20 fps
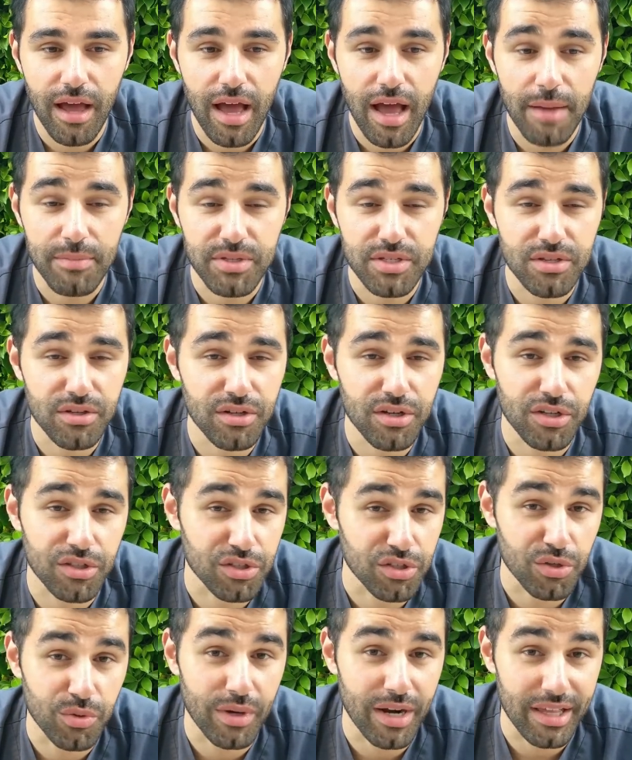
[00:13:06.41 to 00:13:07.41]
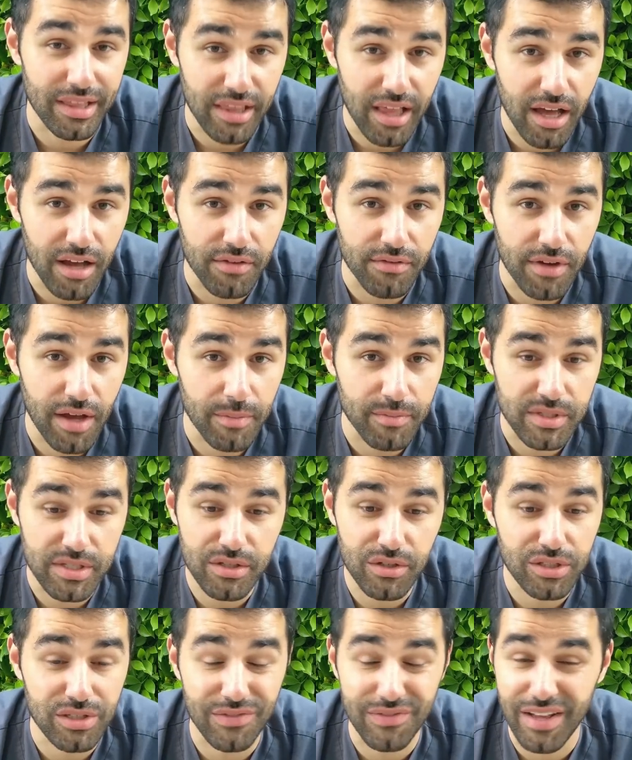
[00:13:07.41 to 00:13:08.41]
I'm still going to do what I love. I'm
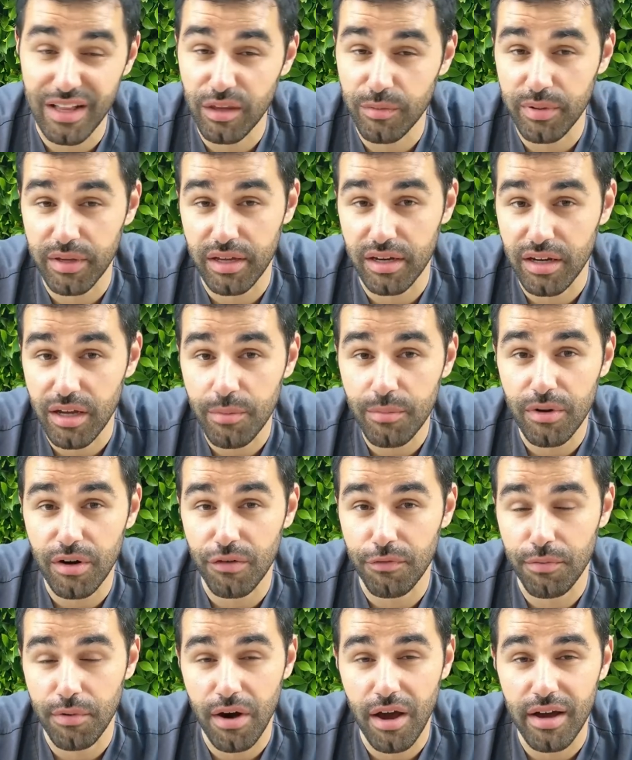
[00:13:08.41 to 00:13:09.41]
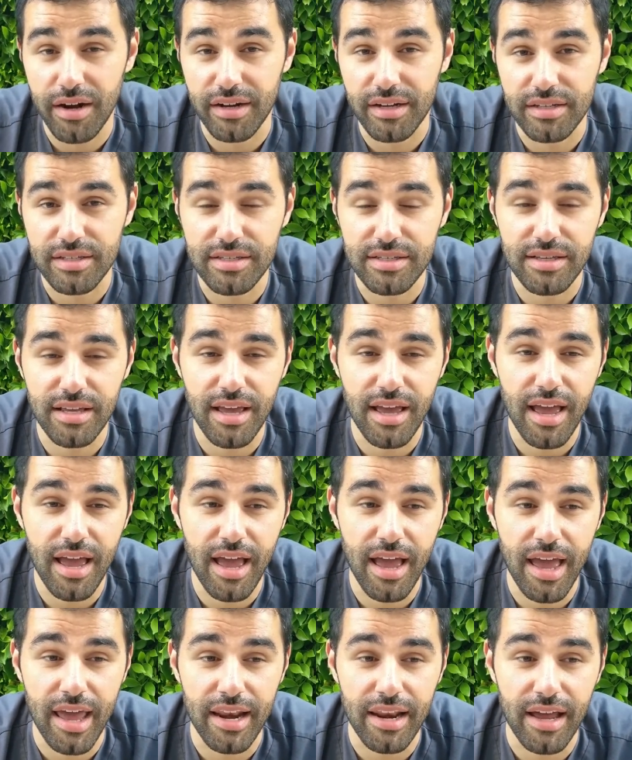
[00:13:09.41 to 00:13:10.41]
still developing a number of products,
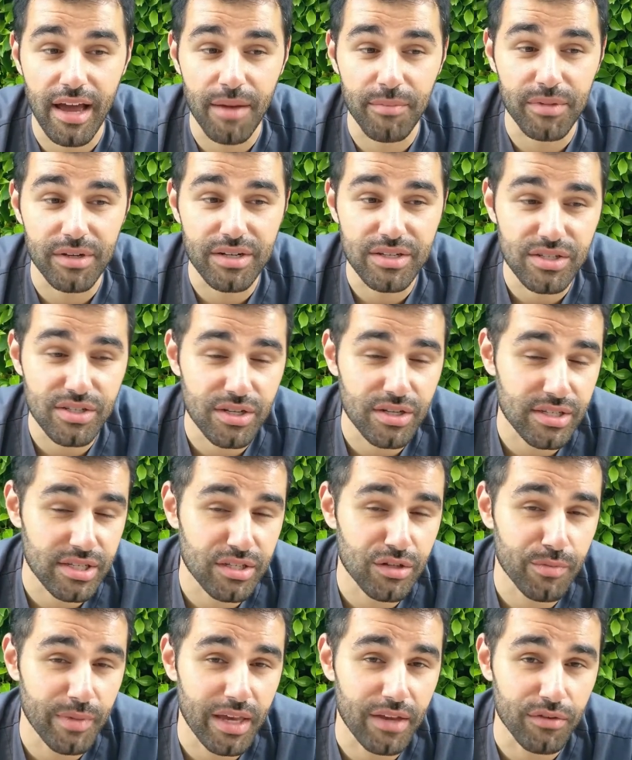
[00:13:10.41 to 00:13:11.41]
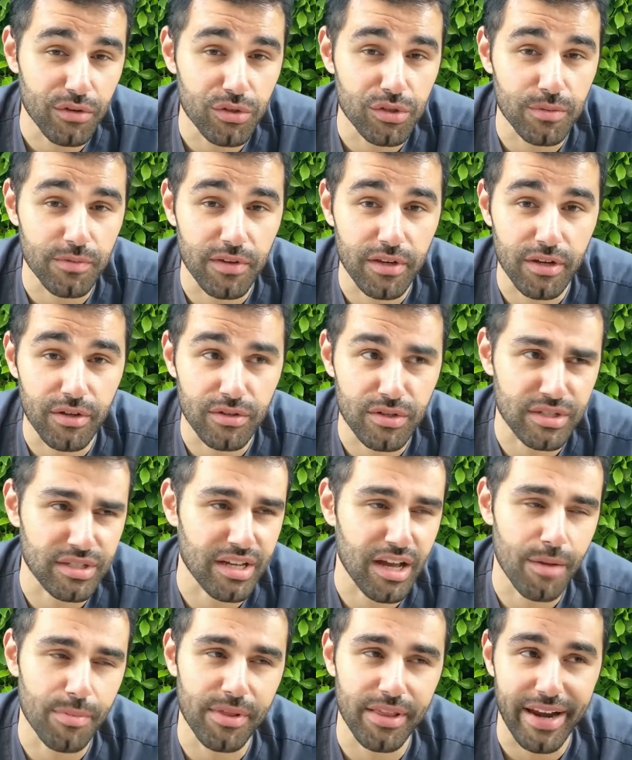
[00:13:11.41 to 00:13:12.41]
and I'm going to still make YouTube videos. There's a
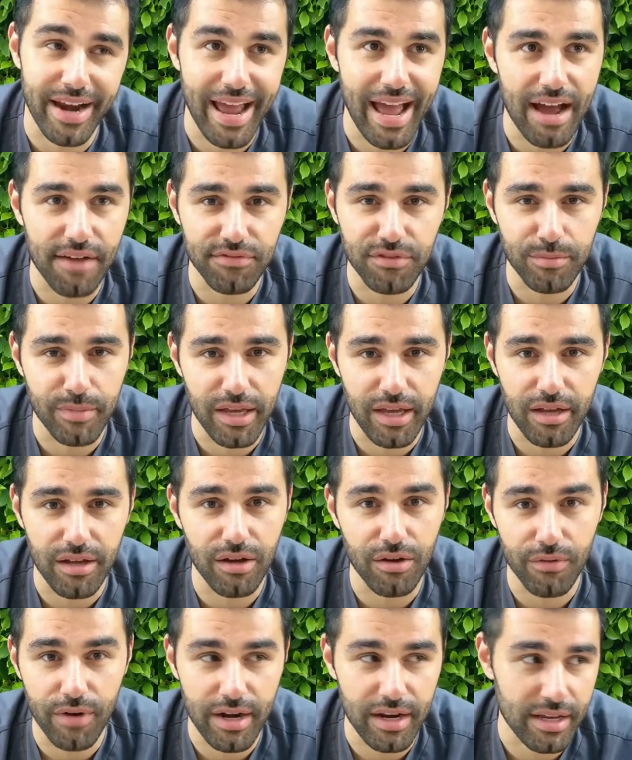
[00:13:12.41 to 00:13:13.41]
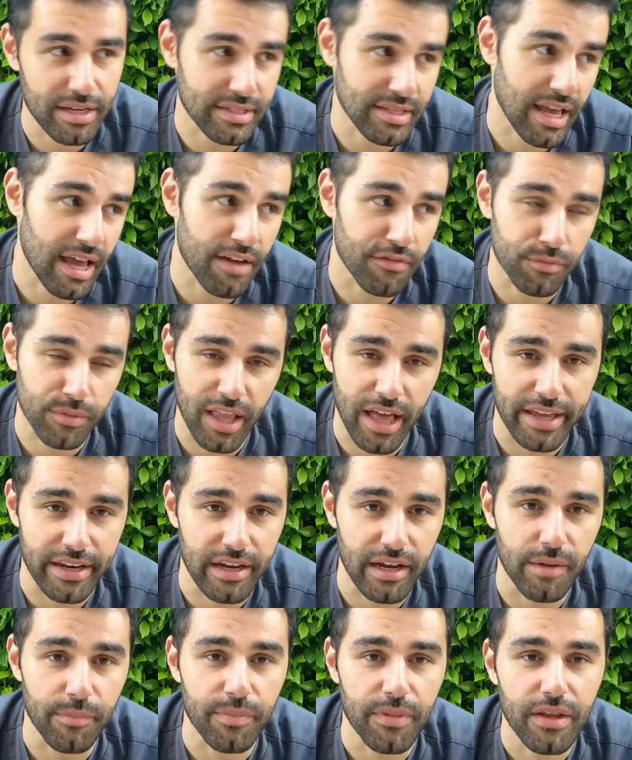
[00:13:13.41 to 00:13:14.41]
couple that I have to make already because I have them lined
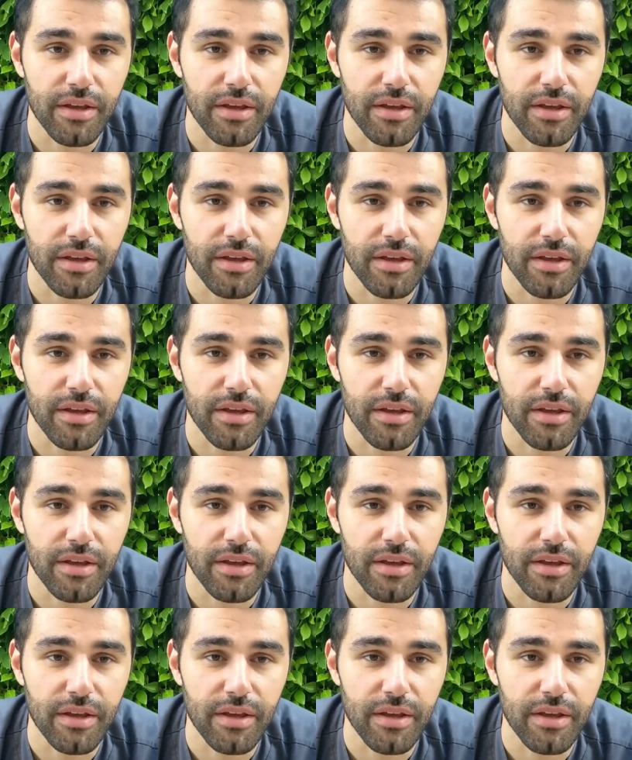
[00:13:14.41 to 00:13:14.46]
up.